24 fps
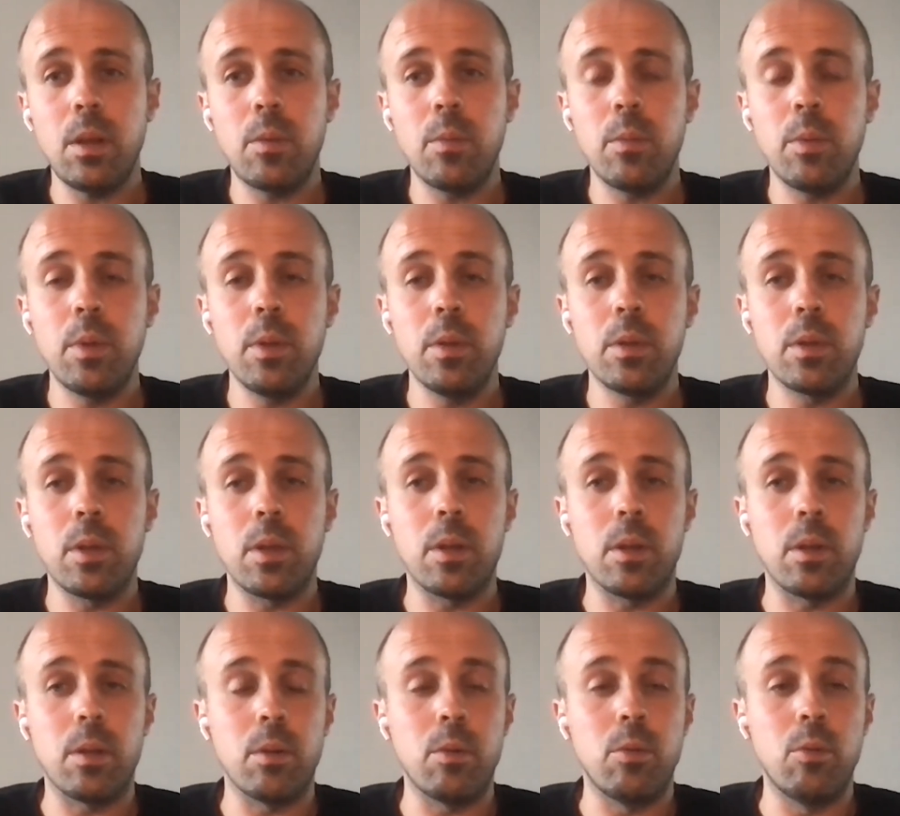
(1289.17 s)
built
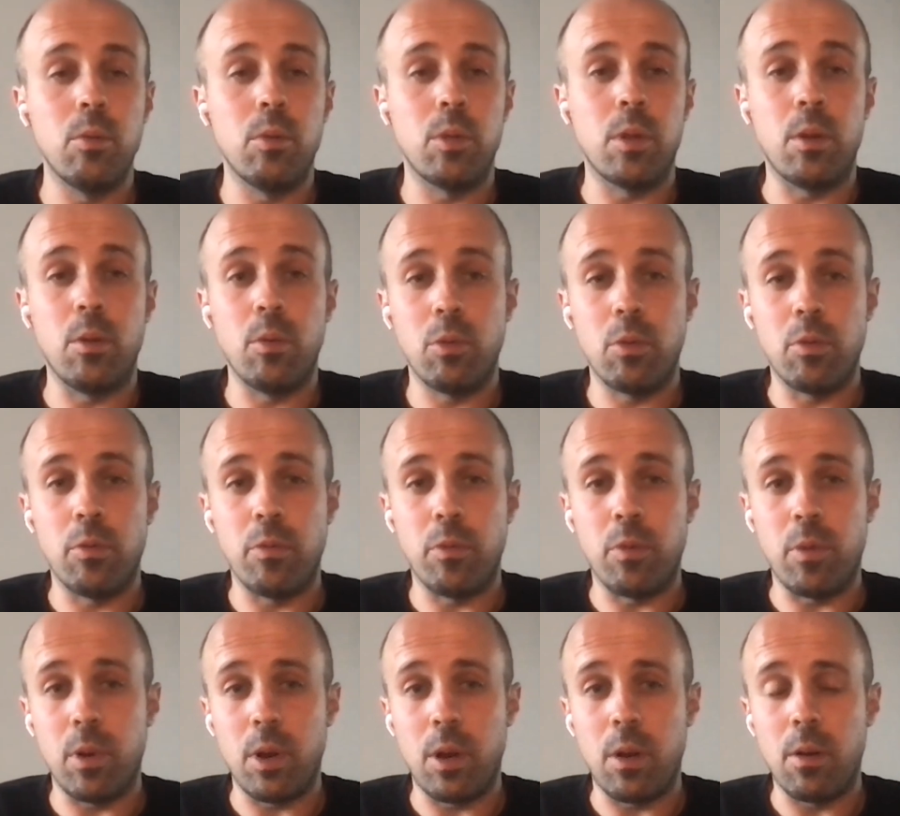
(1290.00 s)
a good solution
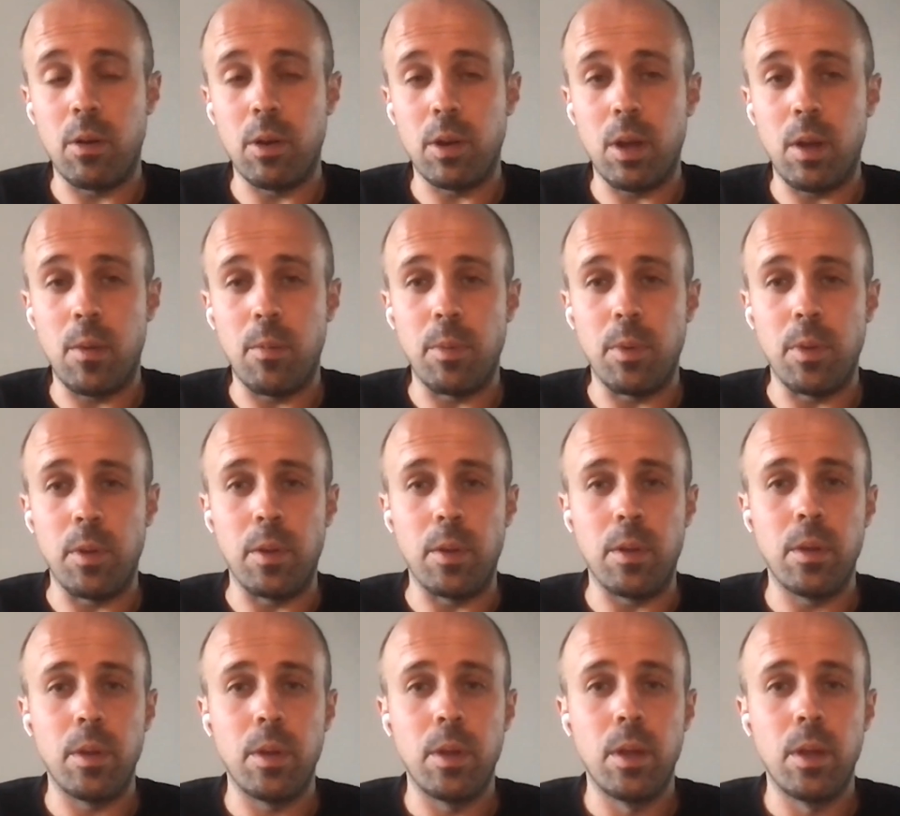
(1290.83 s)
for our company.